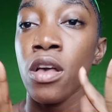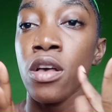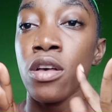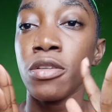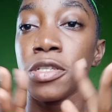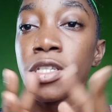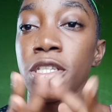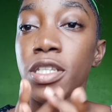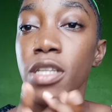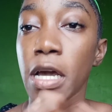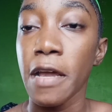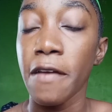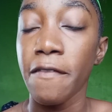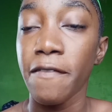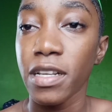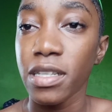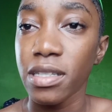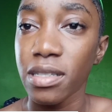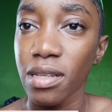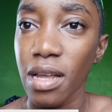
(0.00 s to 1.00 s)
So if
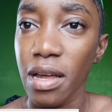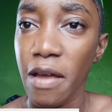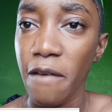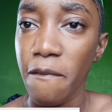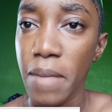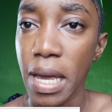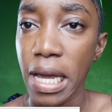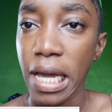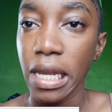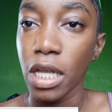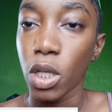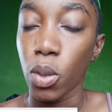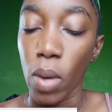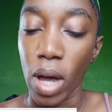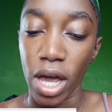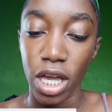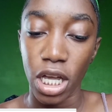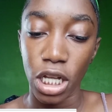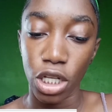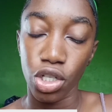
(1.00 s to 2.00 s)
me edit
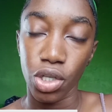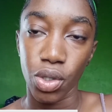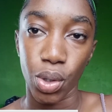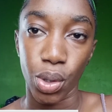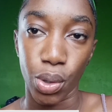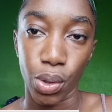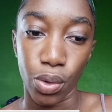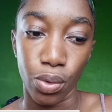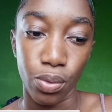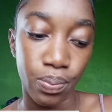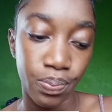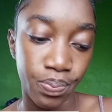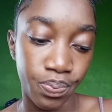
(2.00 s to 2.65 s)
my intro now,